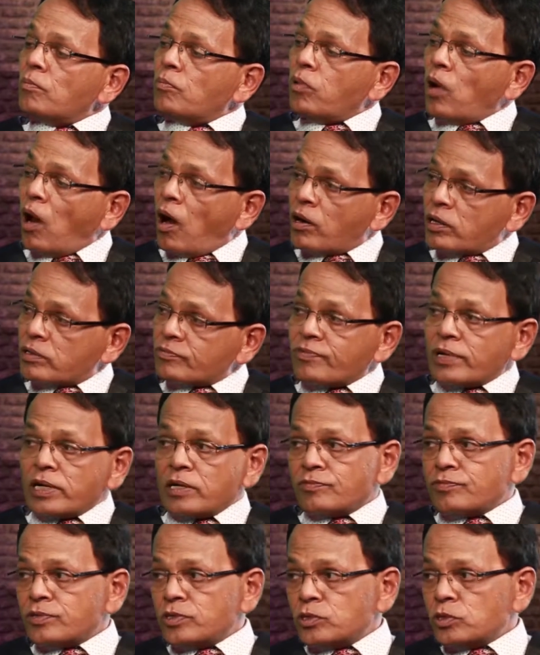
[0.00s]
Blocked
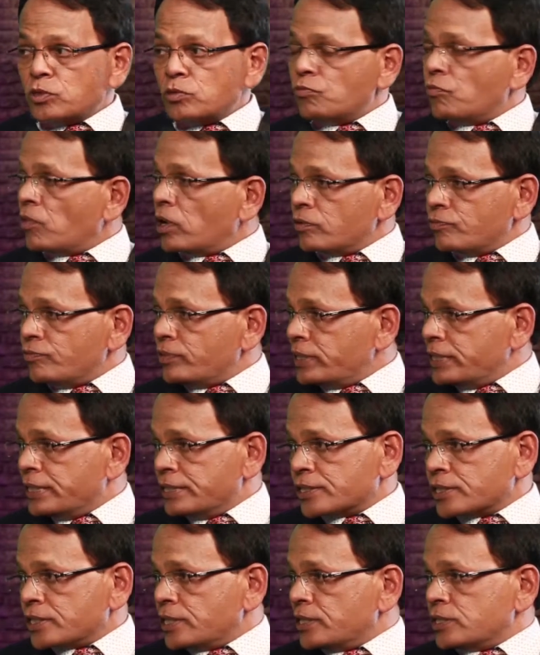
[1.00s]
fallopian tube, what we
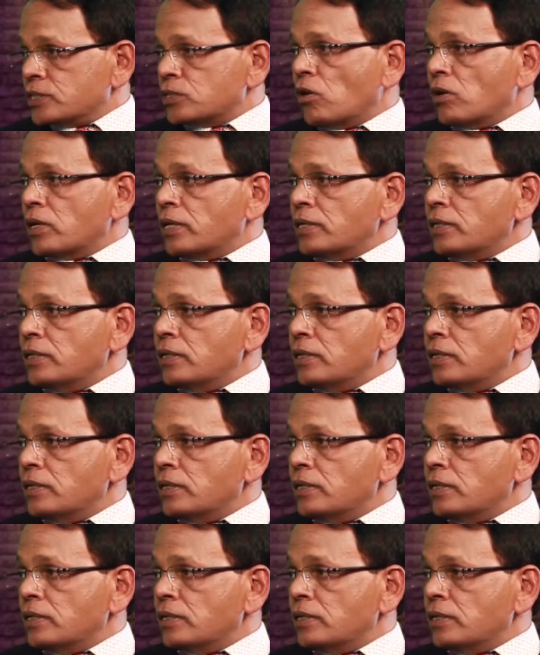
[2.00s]
discussed already.